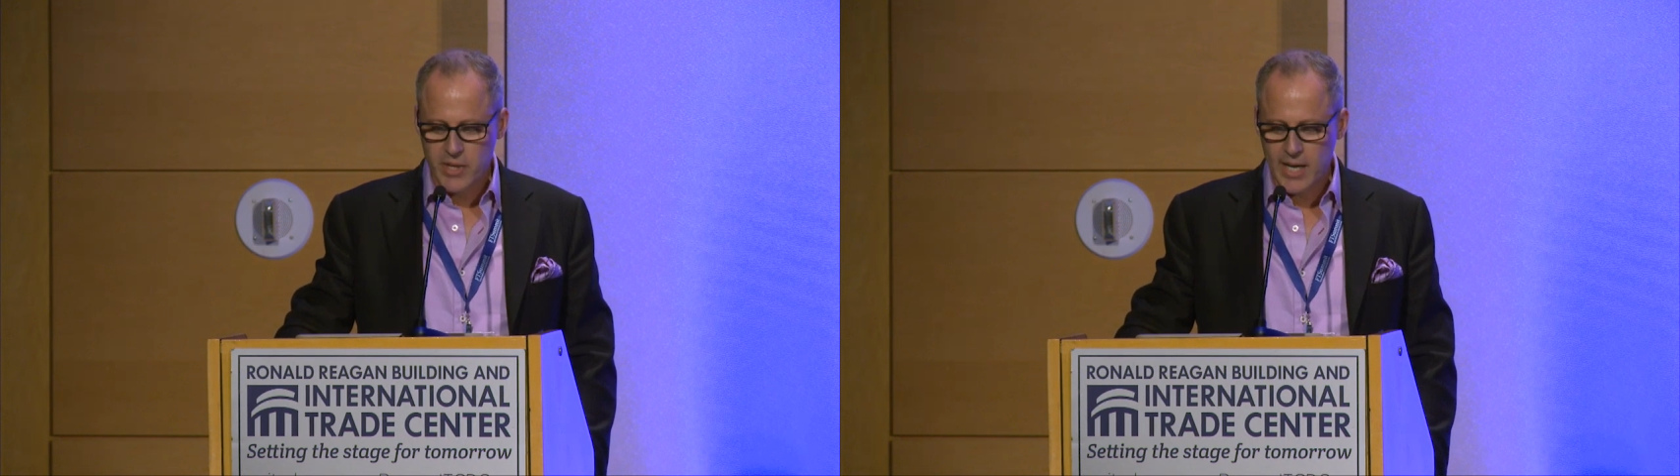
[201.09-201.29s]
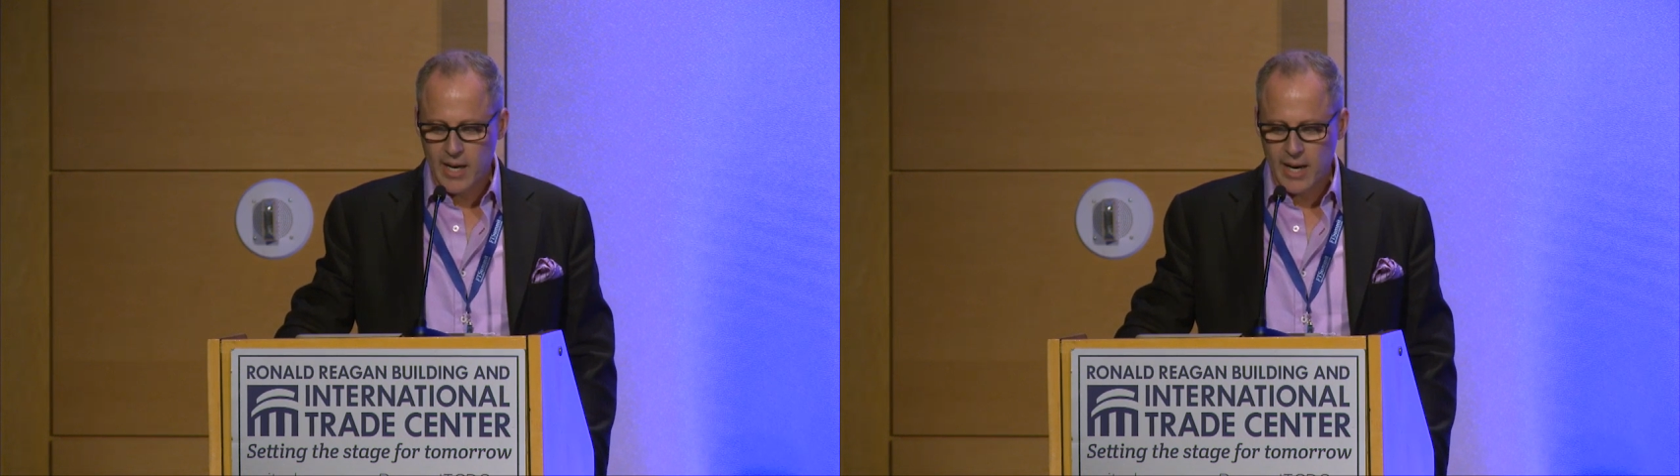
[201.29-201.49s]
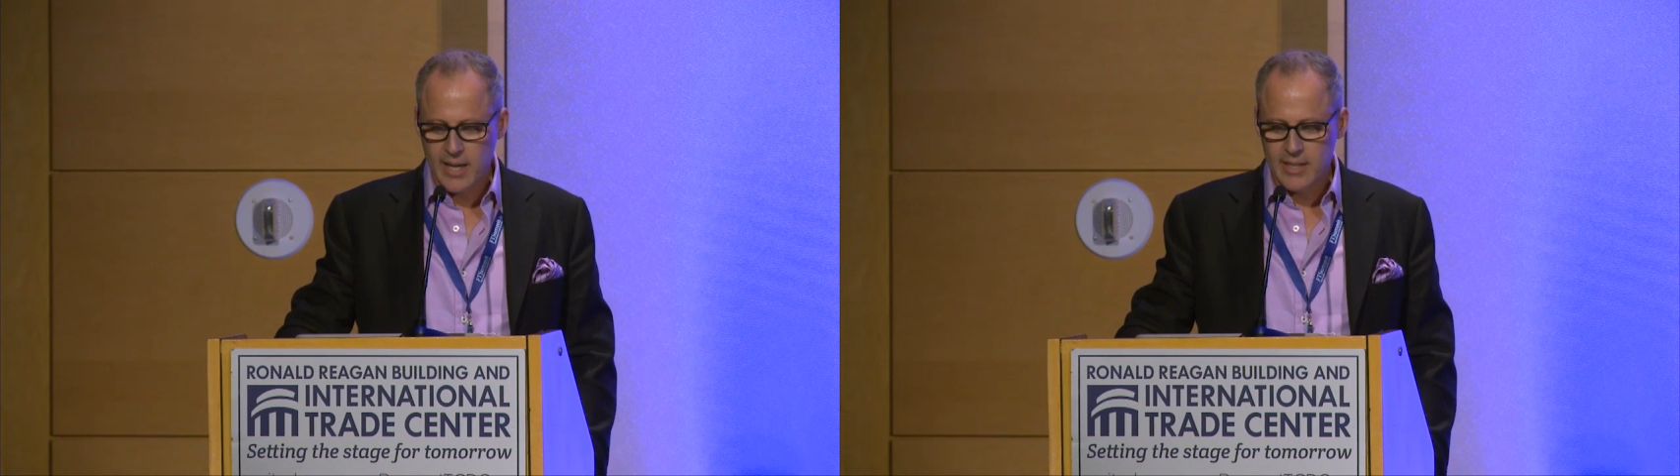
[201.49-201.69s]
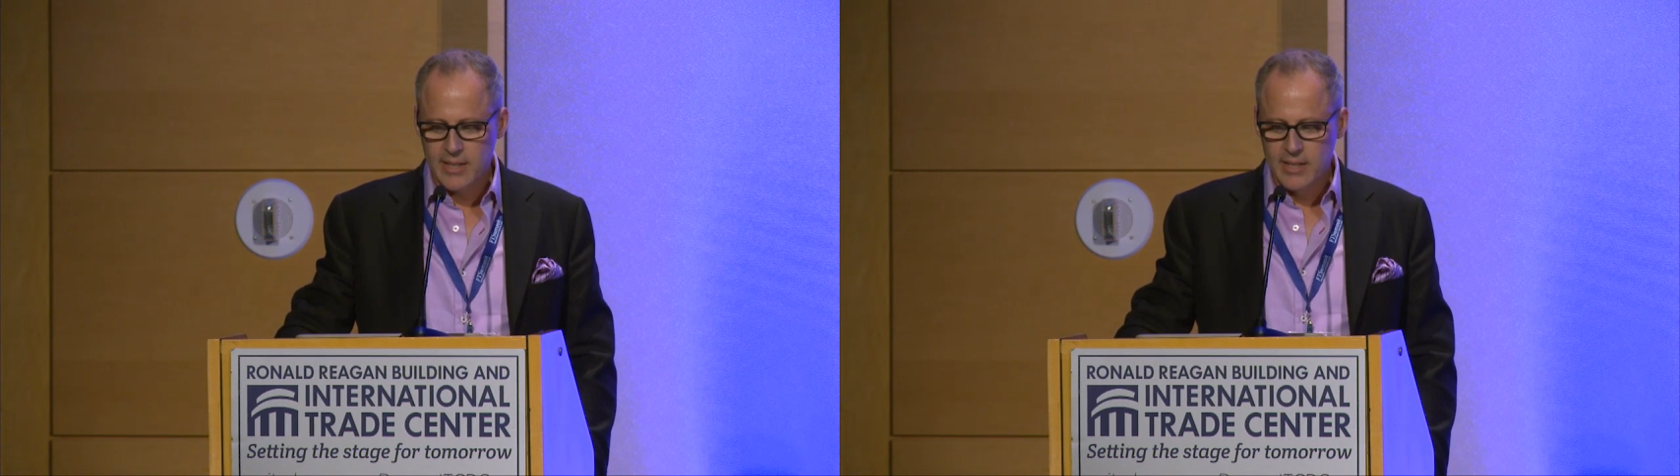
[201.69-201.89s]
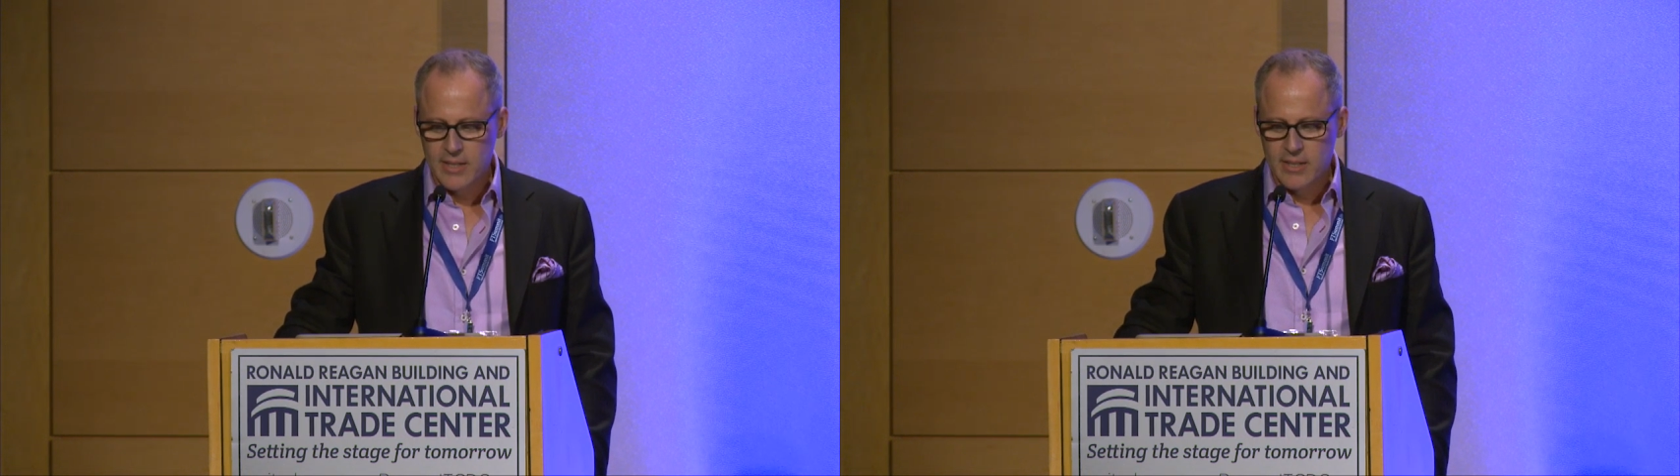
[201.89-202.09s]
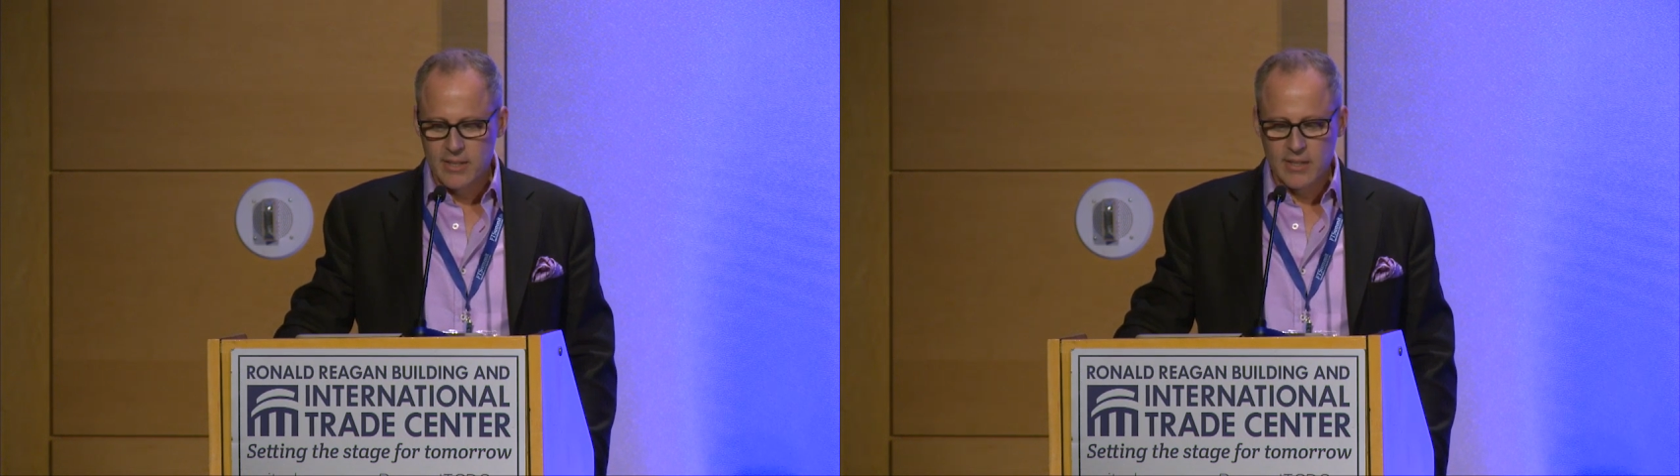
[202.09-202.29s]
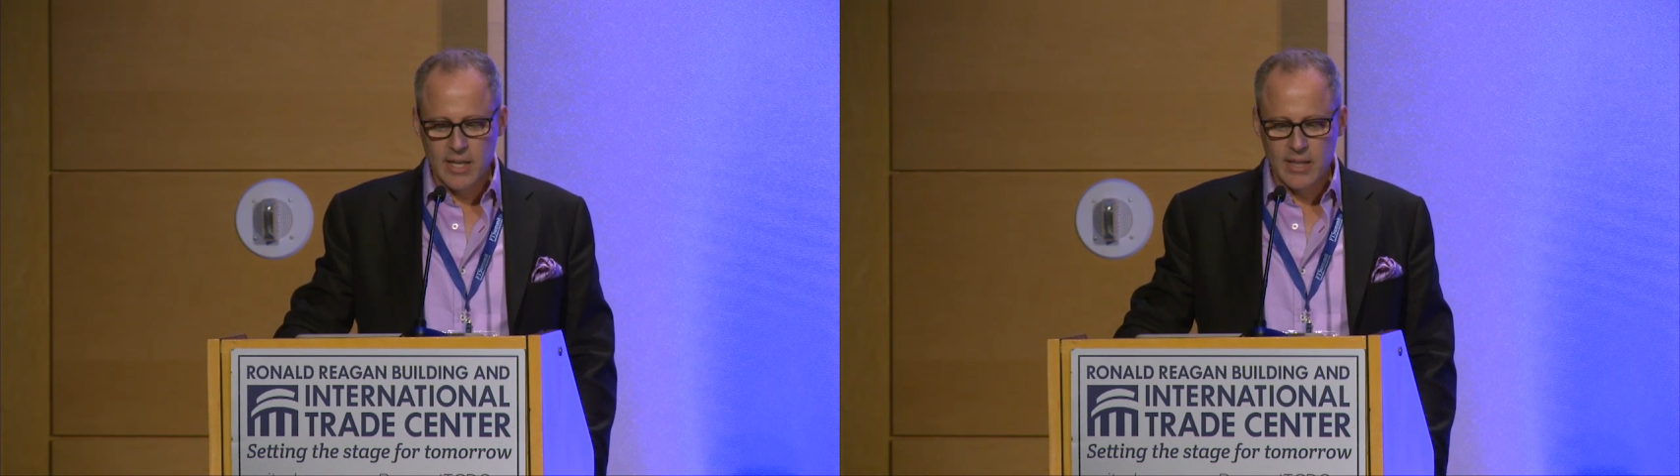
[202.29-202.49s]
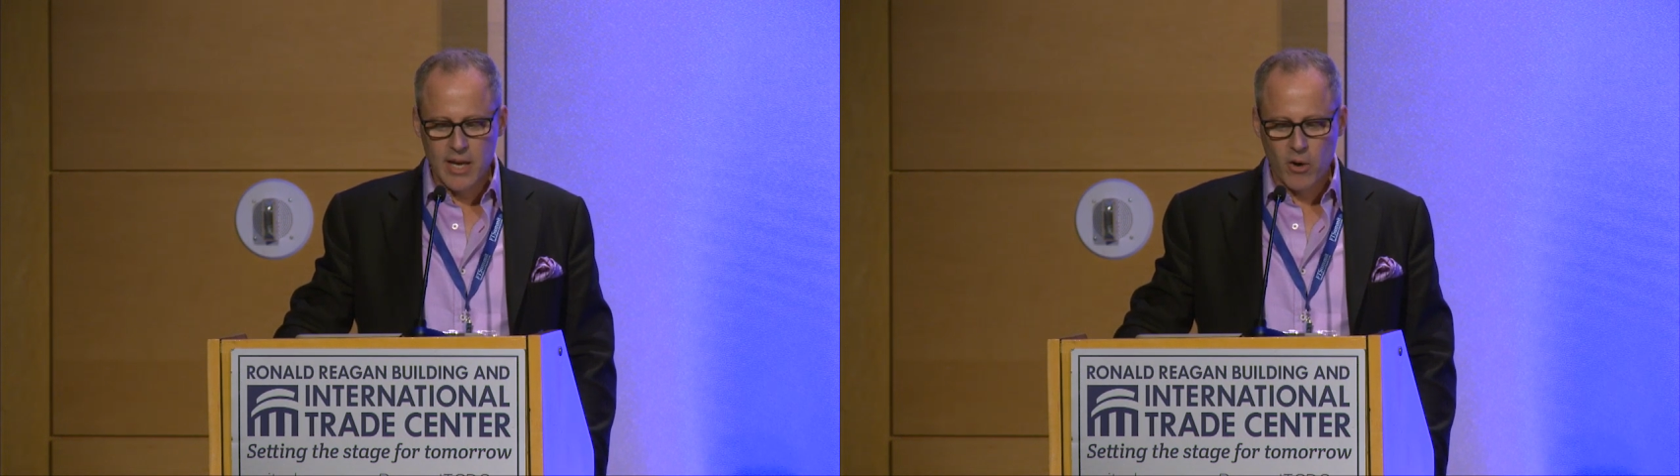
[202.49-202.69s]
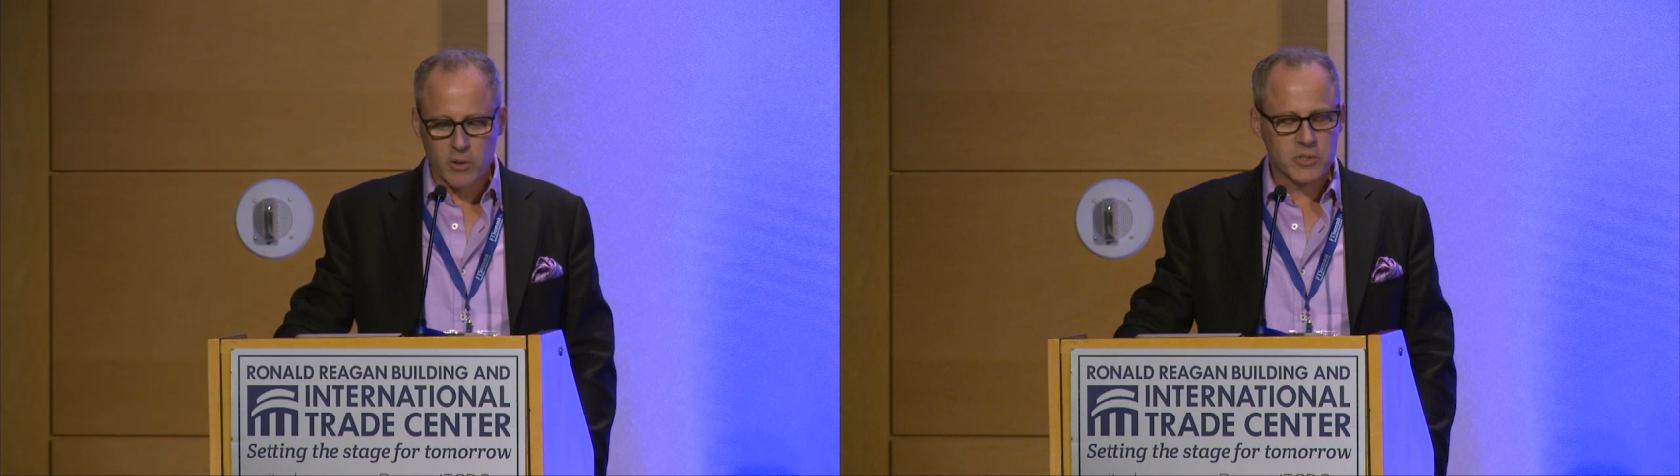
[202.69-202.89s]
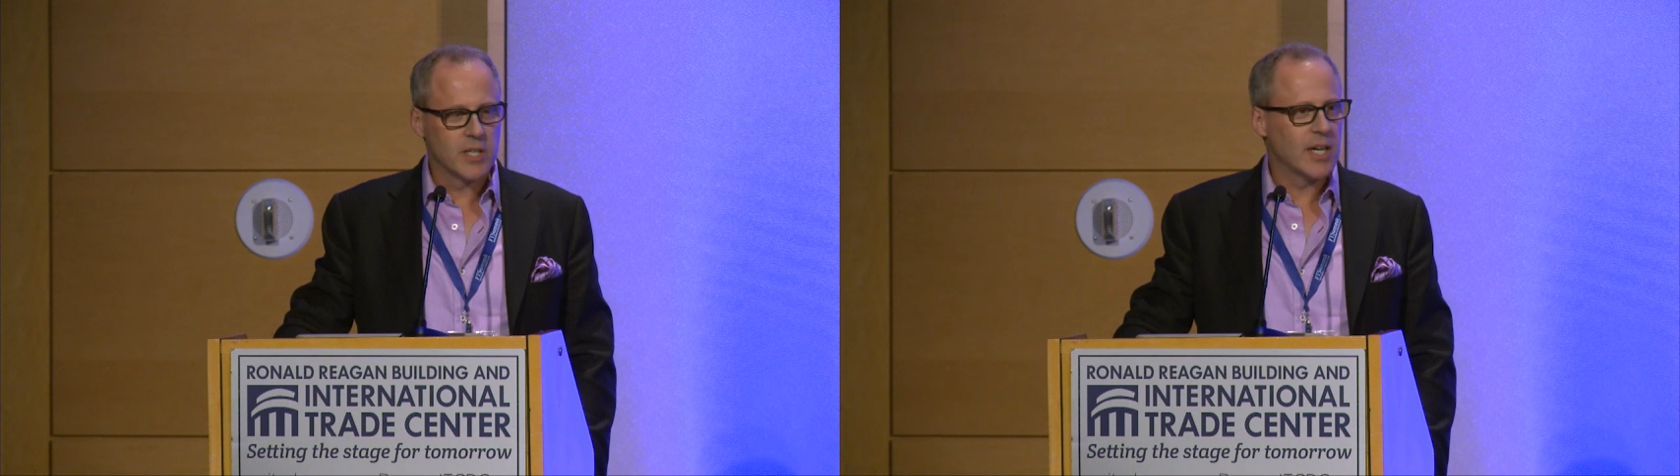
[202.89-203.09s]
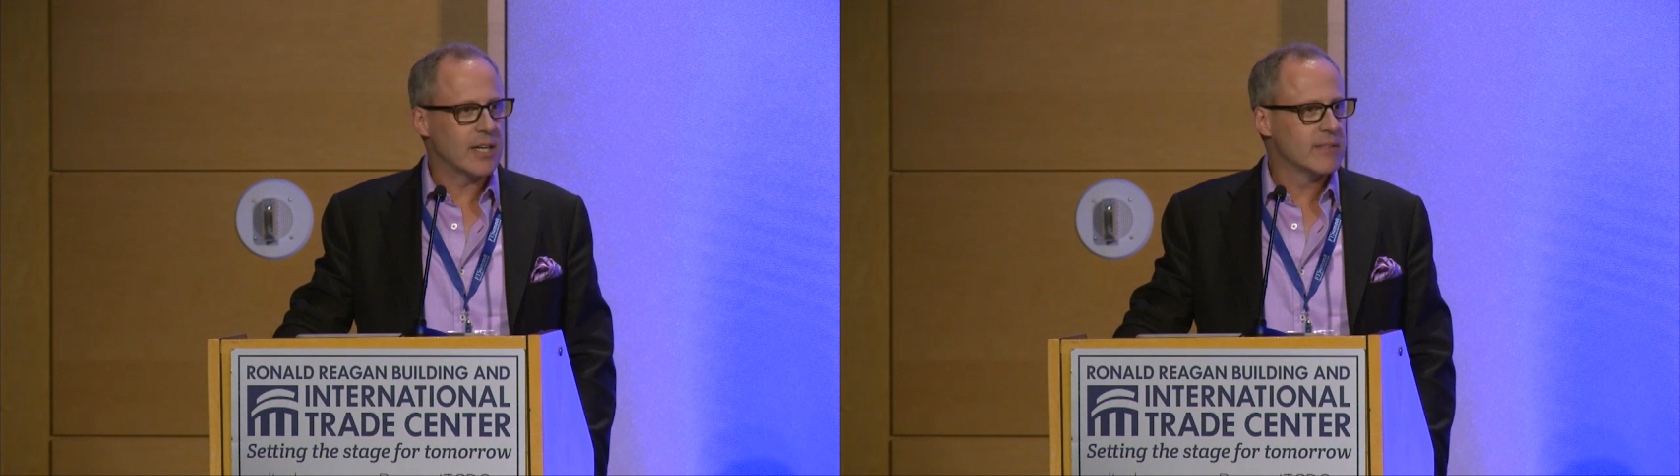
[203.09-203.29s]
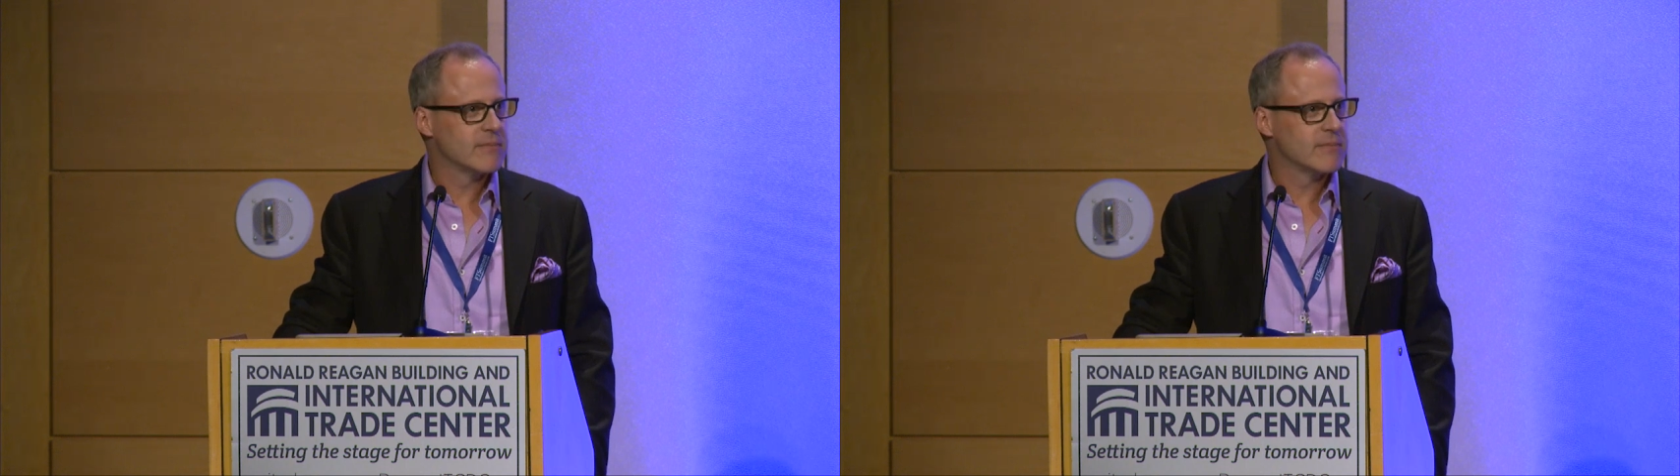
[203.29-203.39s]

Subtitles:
AI than they are today?